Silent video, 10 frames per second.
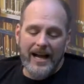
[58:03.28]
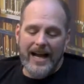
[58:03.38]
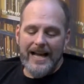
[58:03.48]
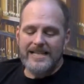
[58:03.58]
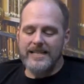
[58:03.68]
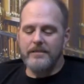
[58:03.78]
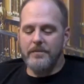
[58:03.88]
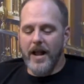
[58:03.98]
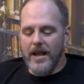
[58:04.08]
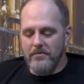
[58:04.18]
I did,
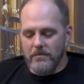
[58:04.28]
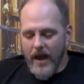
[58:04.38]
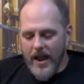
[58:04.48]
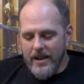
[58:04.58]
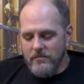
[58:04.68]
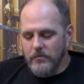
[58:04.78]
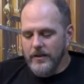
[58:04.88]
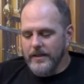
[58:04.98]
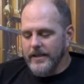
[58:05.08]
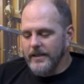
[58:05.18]
but I, I
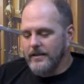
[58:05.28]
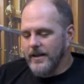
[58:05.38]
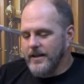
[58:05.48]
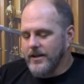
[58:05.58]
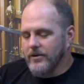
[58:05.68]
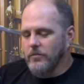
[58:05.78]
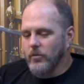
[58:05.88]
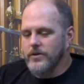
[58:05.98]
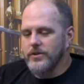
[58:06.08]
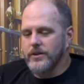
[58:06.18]
really adhered
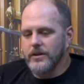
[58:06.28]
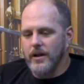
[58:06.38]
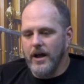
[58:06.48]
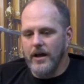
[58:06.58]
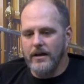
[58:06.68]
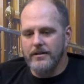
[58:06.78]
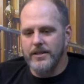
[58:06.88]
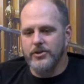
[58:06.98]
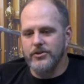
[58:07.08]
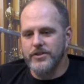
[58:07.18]
more to the uh,
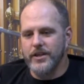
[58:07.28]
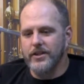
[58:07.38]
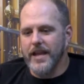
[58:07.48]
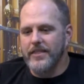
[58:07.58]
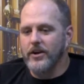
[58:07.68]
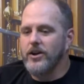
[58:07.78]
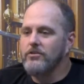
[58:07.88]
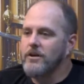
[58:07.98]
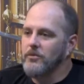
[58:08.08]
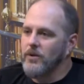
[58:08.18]
teachers that are like, There are no
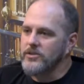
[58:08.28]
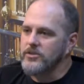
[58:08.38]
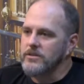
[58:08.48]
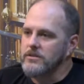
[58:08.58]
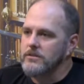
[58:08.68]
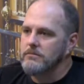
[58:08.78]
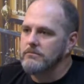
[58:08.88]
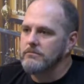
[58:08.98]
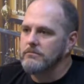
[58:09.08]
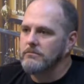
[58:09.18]
dumb questions.
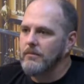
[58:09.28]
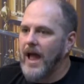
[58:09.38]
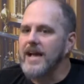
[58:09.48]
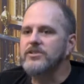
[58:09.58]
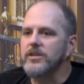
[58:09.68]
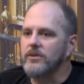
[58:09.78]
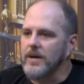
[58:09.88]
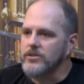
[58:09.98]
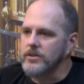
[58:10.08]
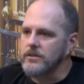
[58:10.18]
Okay. Ask your
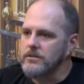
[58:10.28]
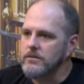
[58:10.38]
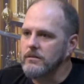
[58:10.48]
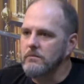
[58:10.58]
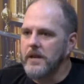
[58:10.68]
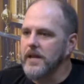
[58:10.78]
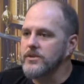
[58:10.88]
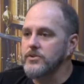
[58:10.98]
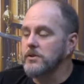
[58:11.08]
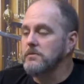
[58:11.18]
questions.
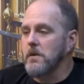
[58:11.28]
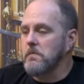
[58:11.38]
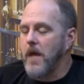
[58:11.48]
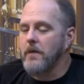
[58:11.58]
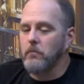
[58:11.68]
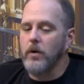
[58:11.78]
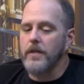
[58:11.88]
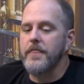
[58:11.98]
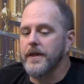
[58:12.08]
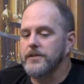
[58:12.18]
Because, and one of
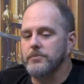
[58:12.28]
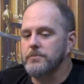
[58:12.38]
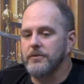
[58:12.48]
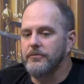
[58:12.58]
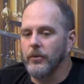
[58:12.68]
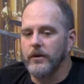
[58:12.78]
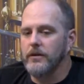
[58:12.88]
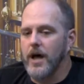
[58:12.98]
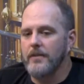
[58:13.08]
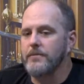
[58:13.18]
the things that was put forward in a
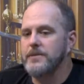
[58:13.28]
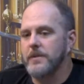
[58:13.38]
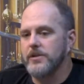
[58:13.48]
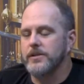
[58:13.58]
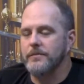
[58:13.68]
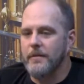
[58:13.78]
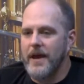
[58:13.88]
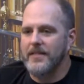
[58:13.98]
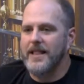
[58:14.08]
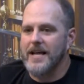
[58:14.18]
lot of them, especially in my
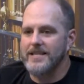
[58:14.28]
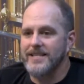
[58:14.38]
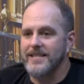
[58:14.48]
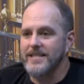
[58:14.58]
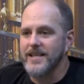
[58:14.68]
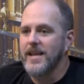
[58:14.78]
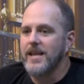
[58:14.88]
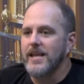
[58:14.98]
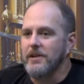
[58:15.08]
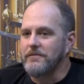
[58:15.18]
math classes, is
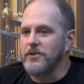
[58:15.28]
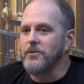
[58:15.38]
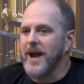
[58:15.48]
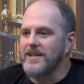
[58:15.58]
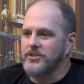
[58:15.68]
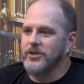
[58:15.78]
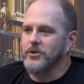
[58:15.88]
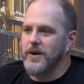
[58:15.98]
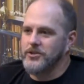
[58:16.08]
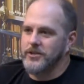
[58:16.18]
if you asked your
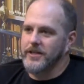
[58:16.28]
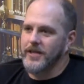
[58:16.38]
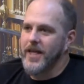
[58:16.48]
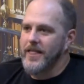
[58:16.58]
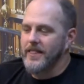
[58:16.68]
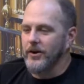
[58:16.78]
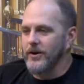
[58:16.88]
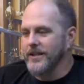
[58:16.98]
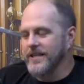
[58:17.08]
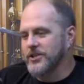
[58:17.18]
question, there are
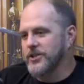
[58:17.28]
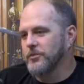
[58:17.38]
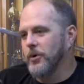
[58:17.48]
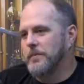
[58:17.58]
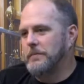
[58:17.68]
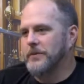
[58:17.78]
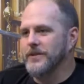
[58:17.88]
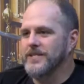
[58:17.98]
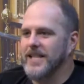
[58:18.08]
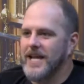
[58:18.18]
at least two more people in
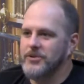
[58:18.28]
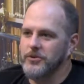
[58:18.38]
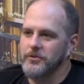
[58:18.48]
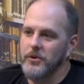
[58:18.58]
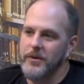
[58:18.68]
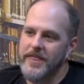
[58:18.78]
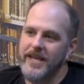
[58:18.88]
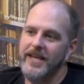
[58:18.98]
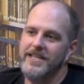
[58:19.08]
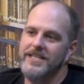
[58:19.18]
this classroom who were
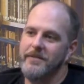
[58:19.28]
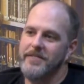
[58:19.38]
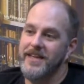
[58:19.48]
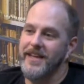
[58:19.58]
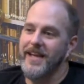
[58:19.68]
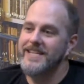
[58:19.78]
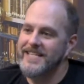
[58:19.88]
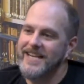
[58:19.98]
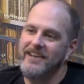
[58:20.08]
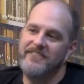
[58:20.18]
thinking the same thing and
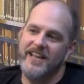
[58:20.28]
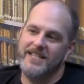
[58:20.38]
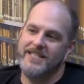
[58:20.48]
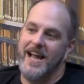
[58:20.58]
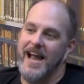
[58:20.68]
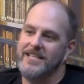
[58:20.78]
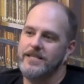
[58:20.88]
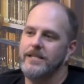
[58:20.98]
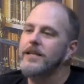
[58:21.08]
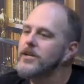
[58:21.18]
didn't have the guts to
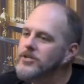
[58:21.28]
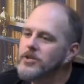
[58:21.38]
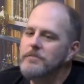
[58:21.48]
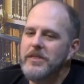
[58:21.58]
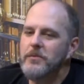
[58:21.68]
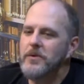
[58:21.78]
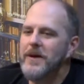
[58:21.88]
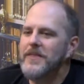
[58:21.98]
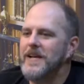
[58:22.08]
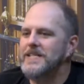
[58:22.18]
ask. So be the one who
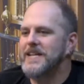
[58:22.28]
had the guts to